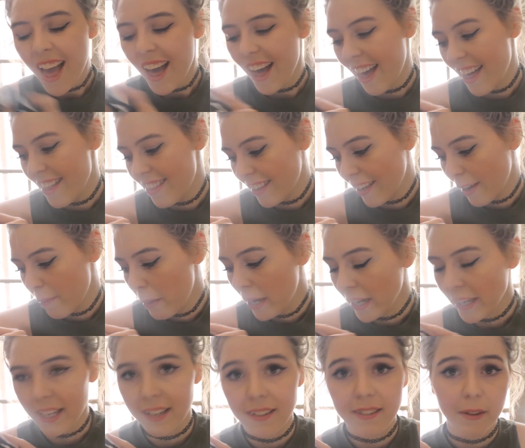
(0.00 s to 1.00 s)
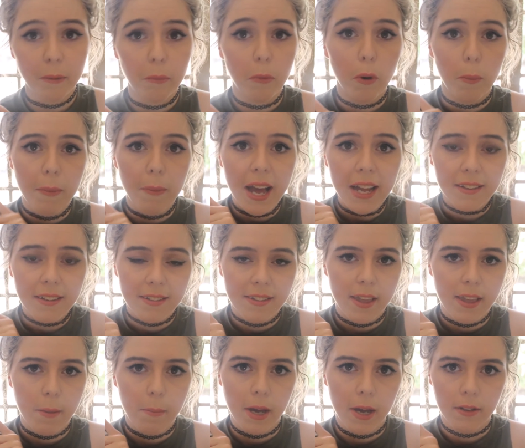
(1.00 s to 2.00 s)
I think I might get some more mattes.
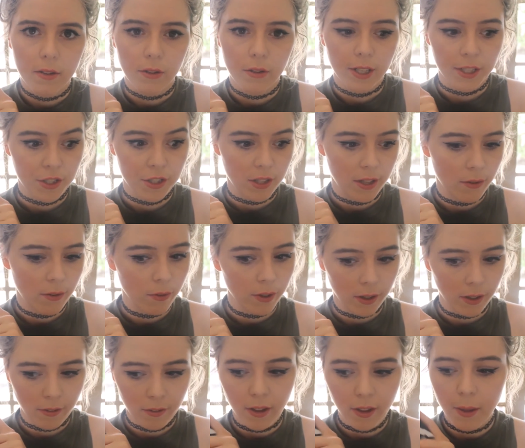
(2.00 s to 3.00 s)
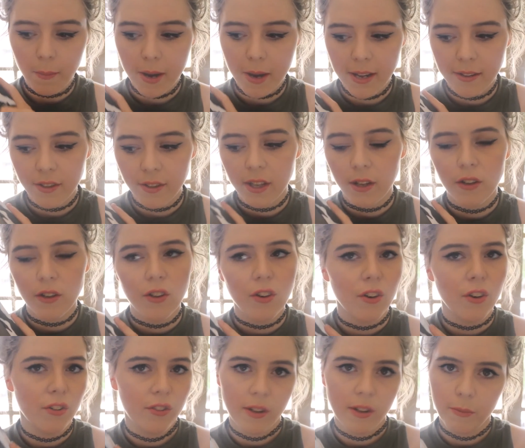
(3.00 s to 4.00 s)
Their mattes are actually really amazing. You
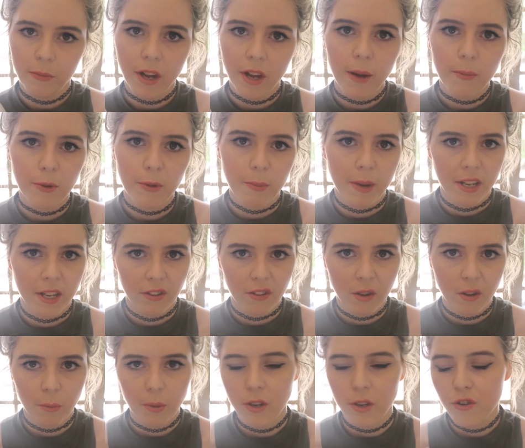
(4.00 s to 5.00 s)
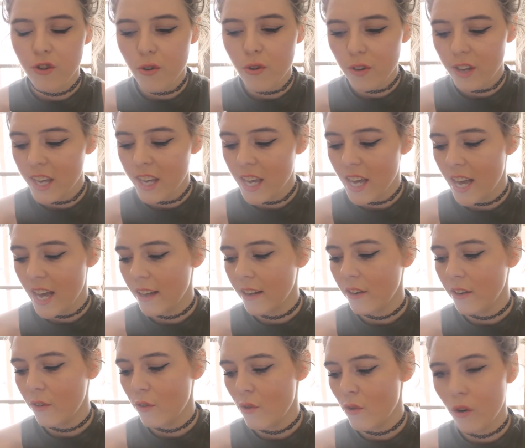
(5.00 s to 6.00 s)
know, sometimes mattes can be chalky
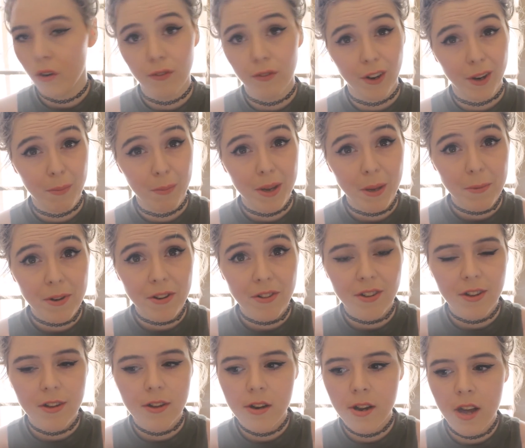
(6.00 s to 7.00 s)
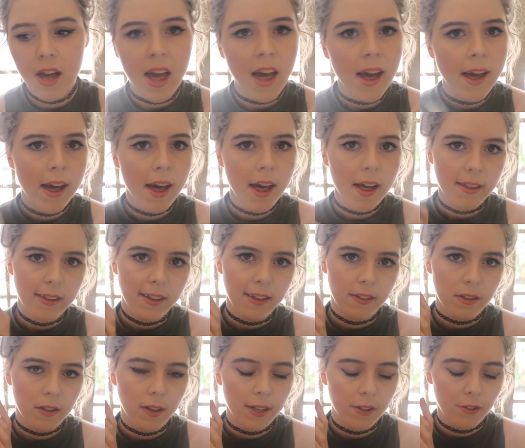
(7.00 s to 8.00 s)
and not very pigmented.
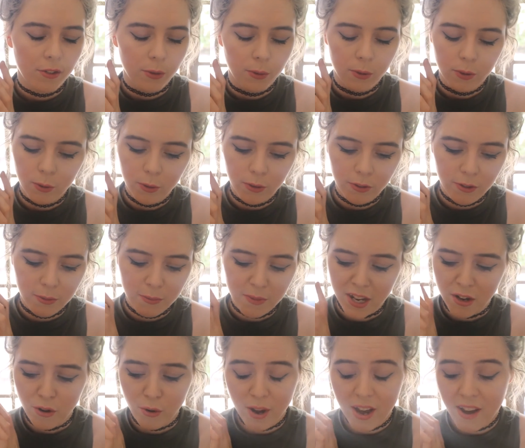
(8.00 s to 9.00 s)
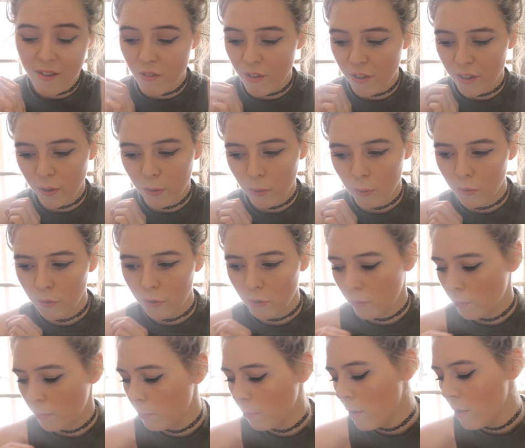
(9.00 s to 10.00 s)
These guys do it awesome. They do everything
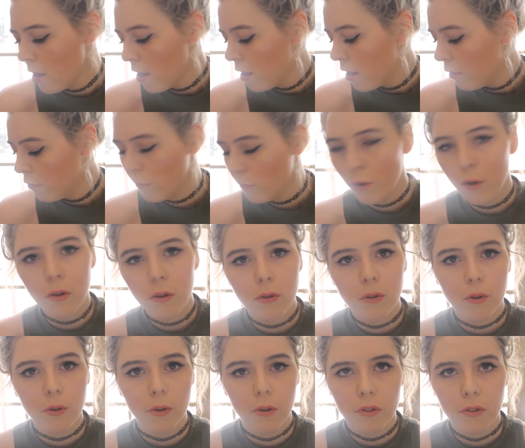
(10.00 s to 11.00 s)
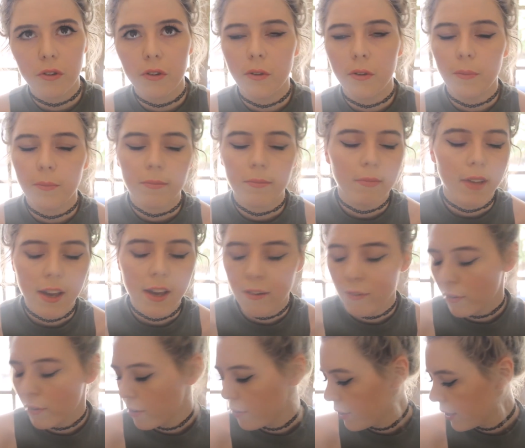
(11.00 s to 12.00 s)
awesome. Foiled awesome.
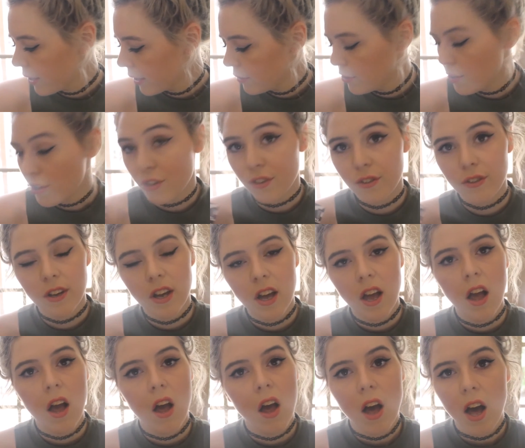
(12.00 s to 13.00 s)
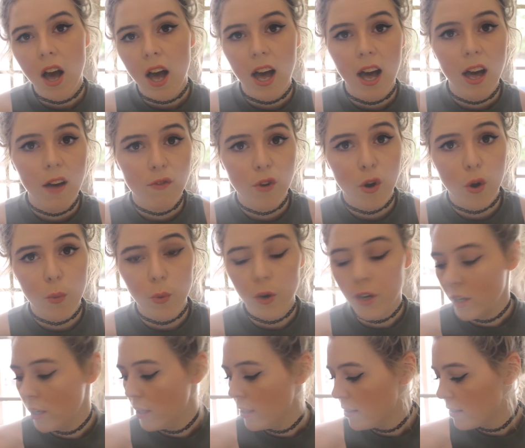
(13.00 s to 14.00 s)
Everything. Just, I have no
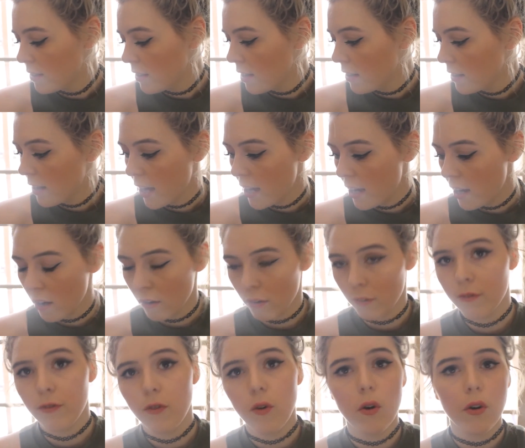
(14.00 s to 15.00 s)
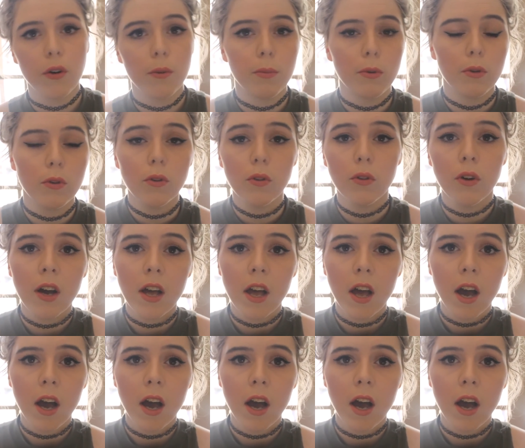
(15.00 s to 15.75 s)
words. They are affordable,